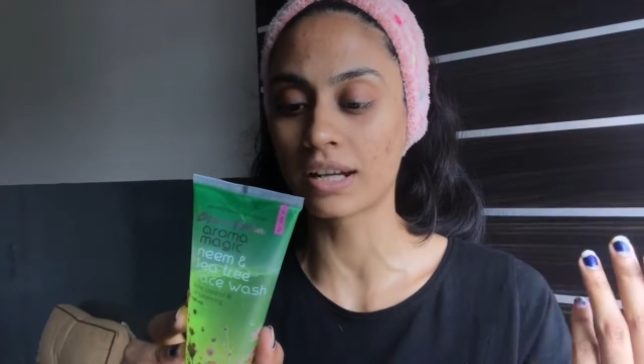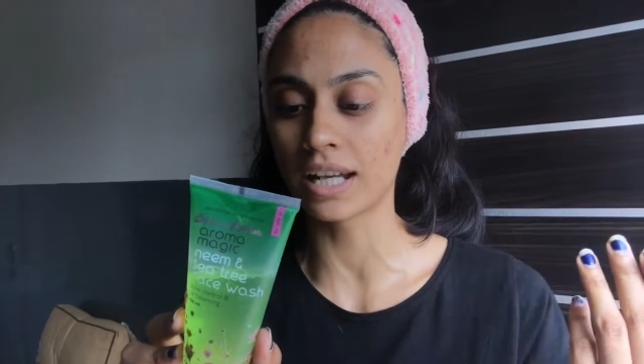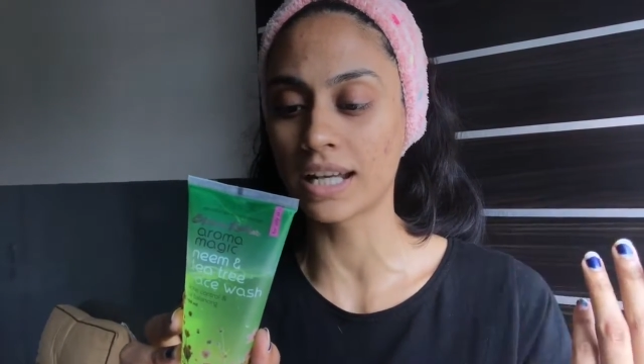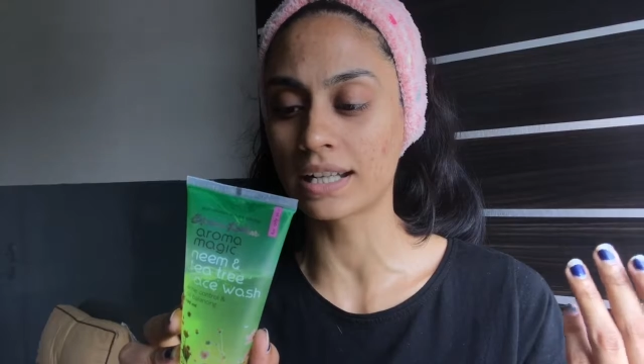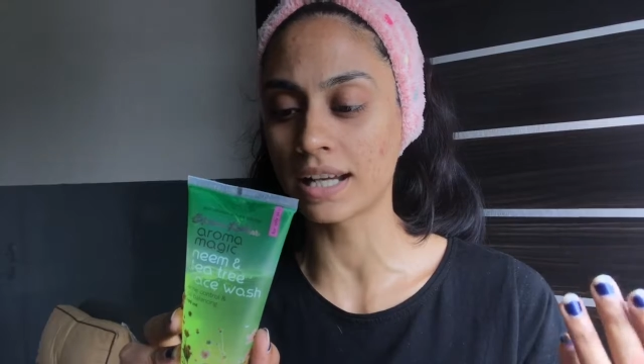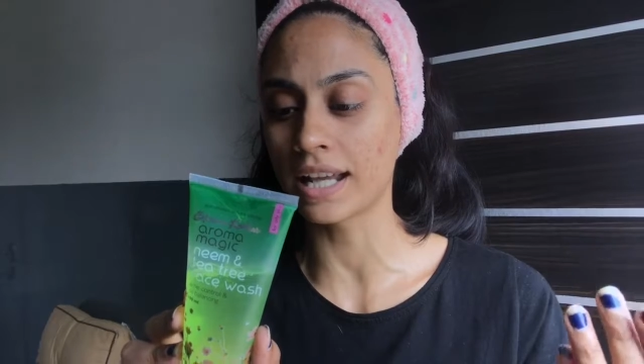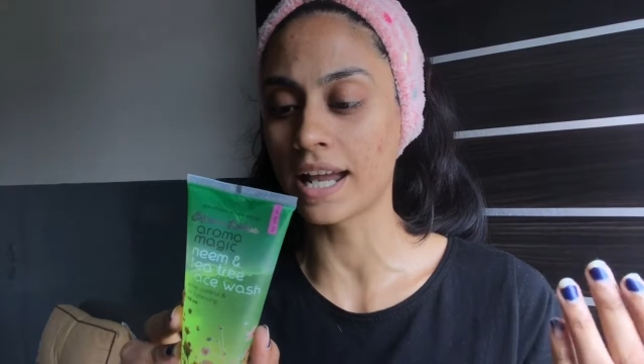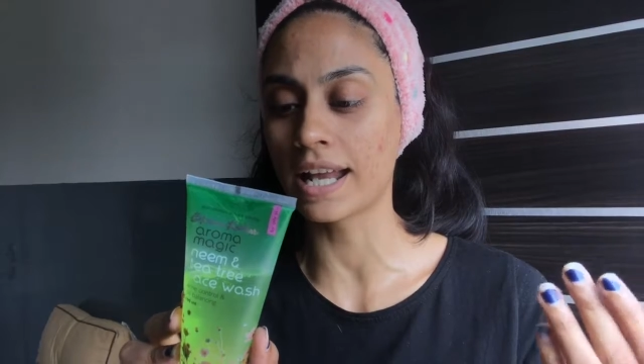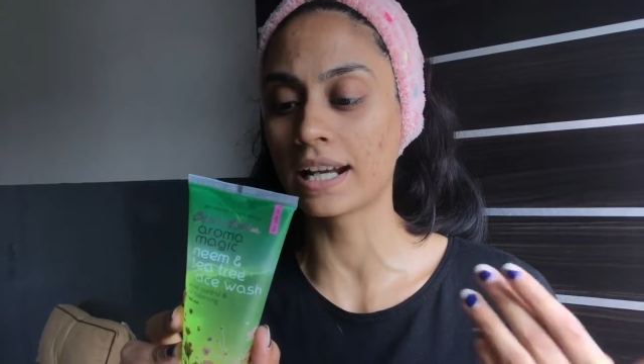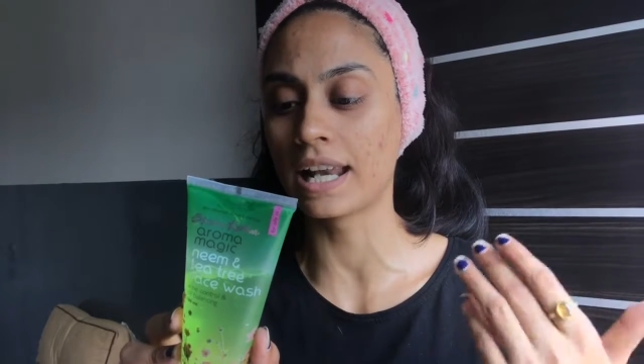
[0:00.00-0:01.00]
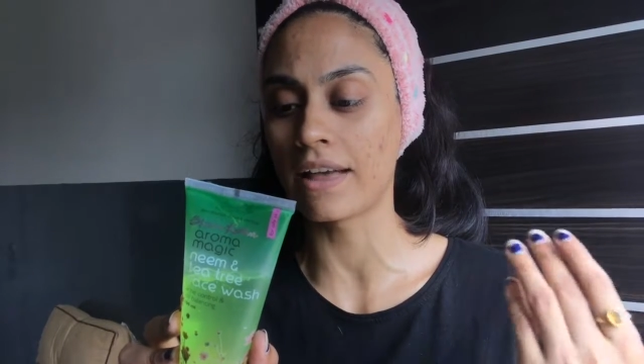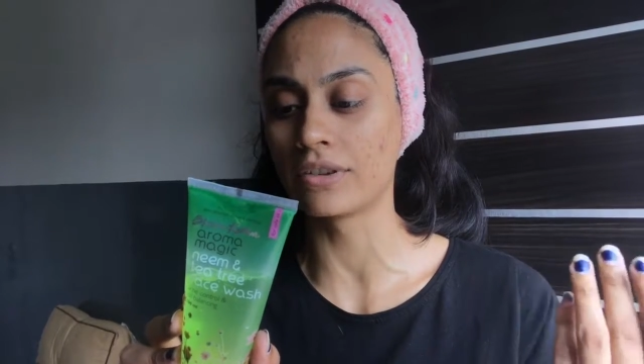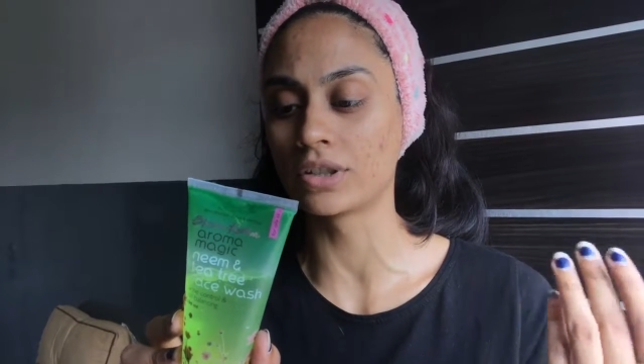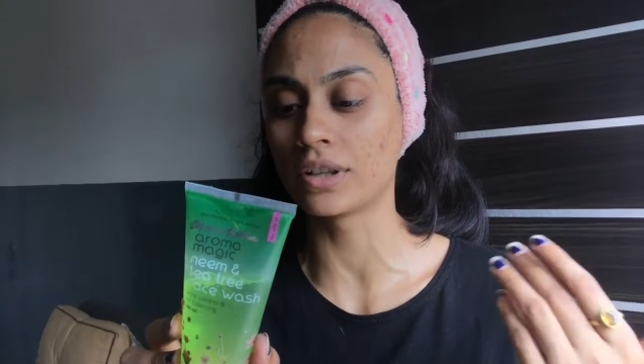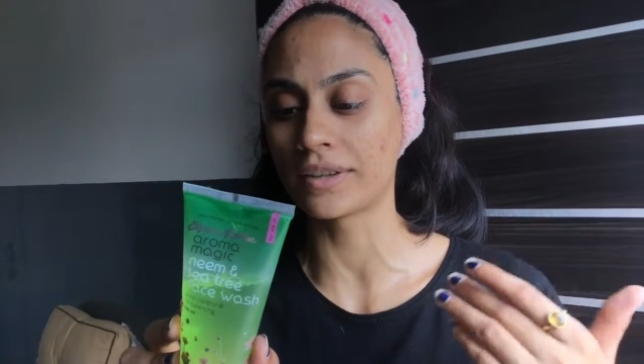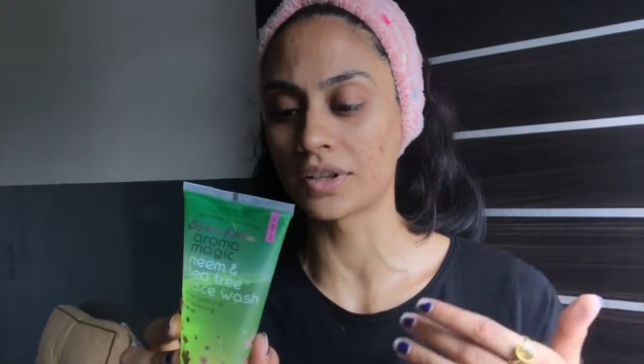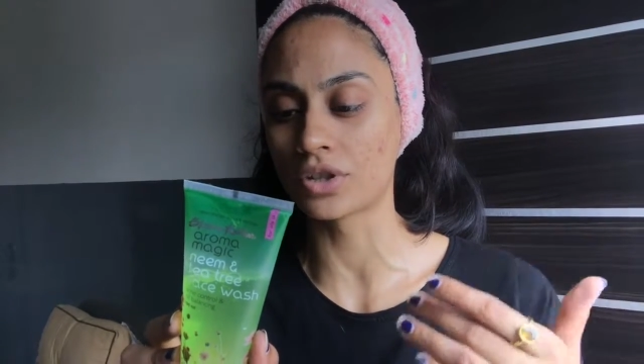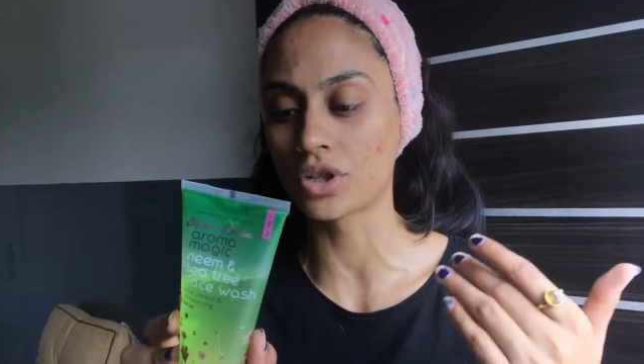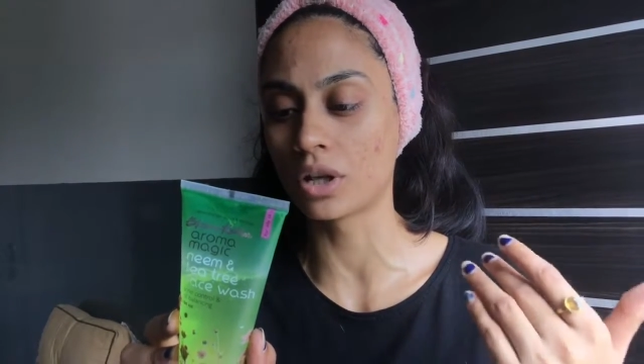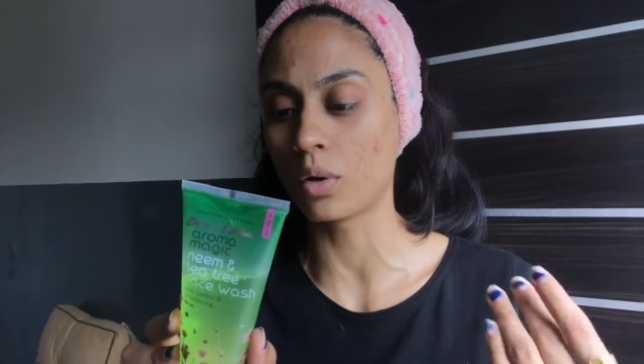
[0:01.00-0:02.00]
tea tree and lavender
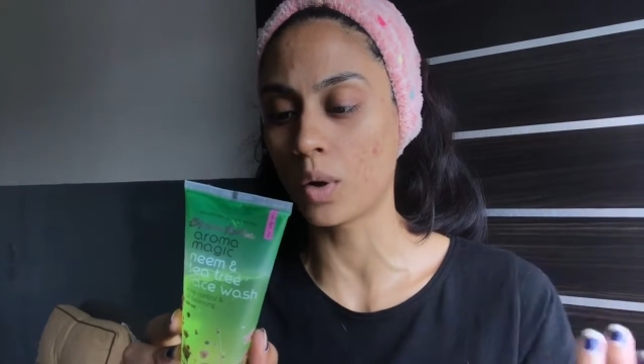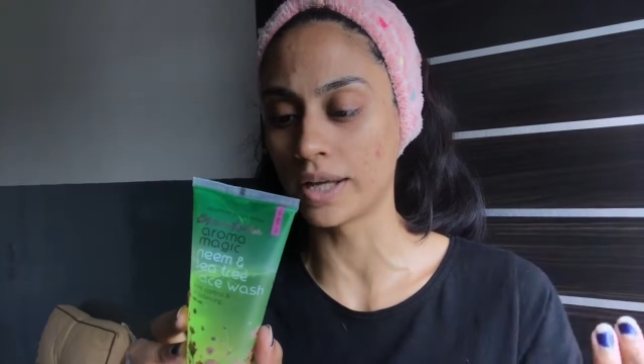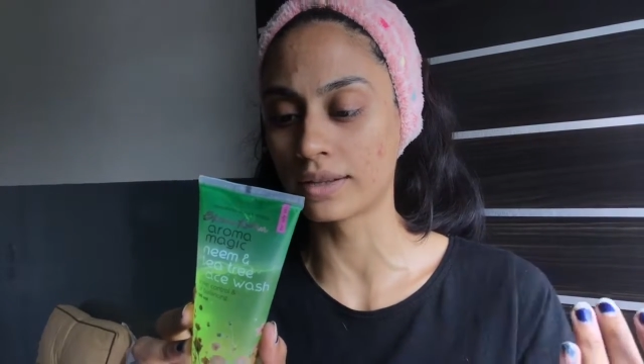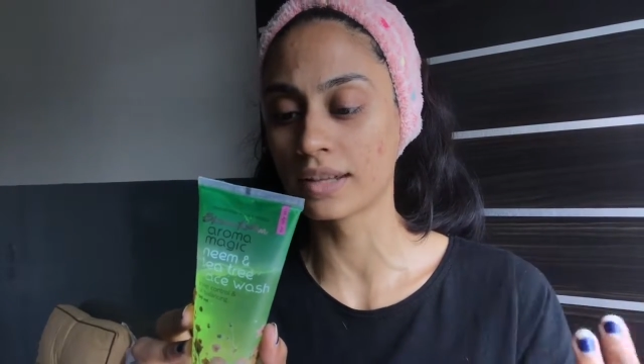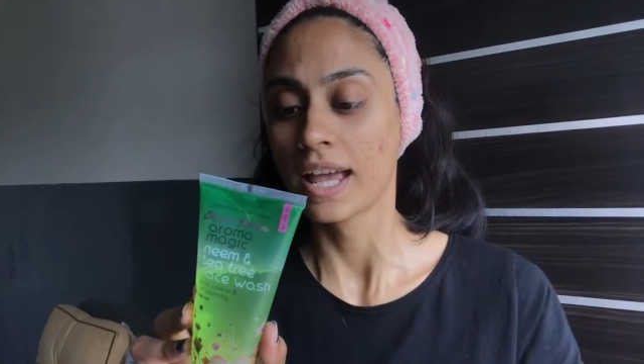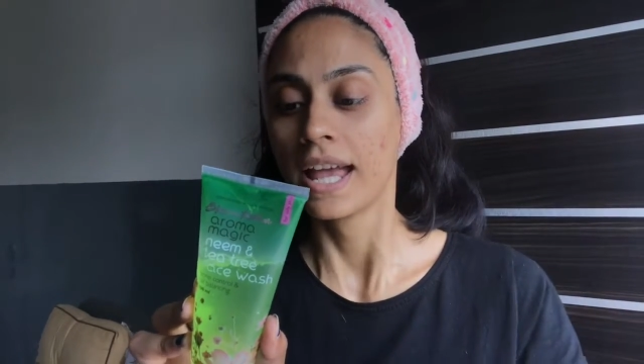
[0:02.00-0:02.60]
essential oils.